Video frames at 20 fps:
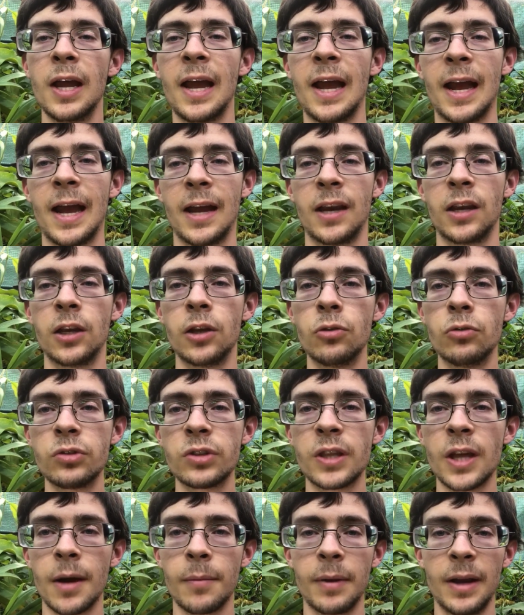and use
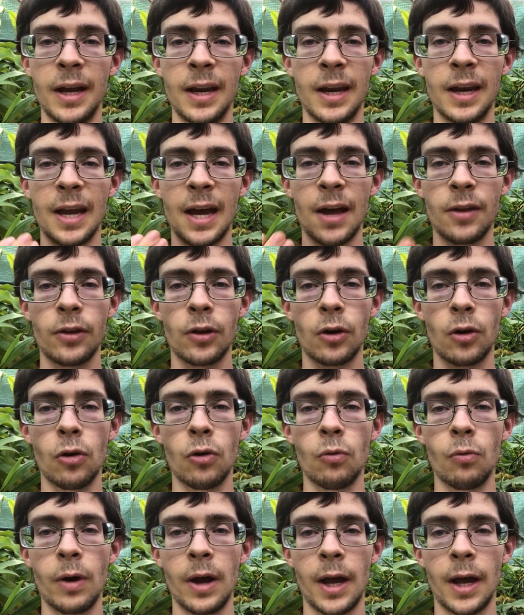them in an ethical
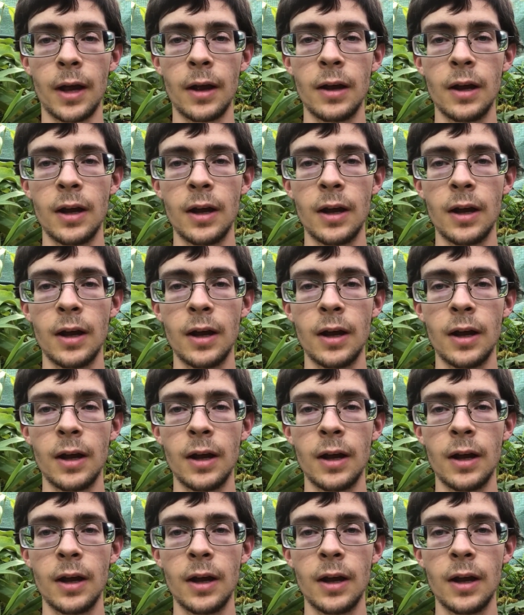way.